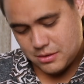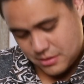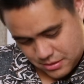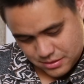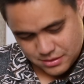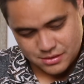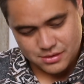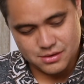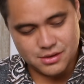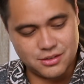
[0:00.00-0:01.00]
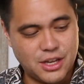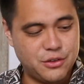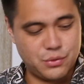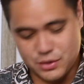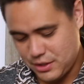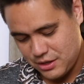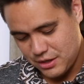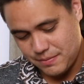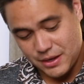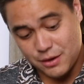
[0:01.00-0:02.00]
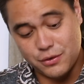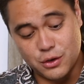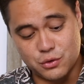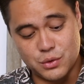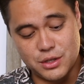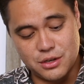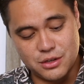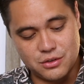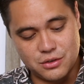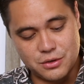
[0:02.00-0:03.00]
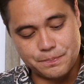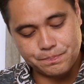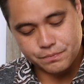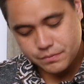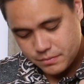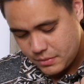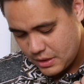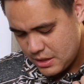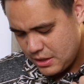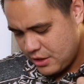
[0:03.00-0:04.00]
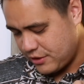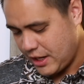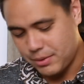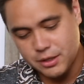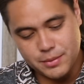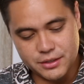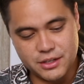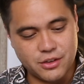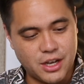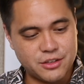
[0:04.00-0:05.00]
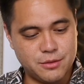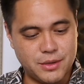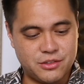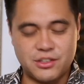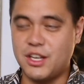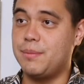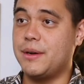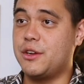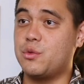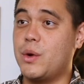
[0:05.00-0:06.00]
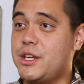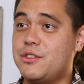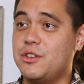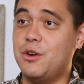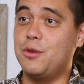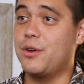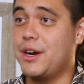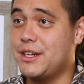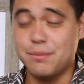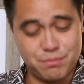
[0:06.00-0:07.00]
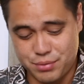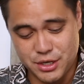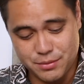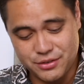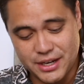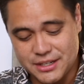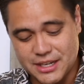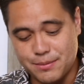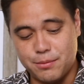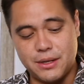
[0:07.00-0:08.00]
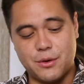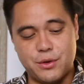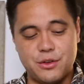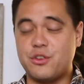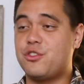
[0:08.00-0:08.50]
It sounds really good and it feels really good too. So yeah, playability is awesome. It's set up and it's ready to go for pretty much any type of player, whether you're a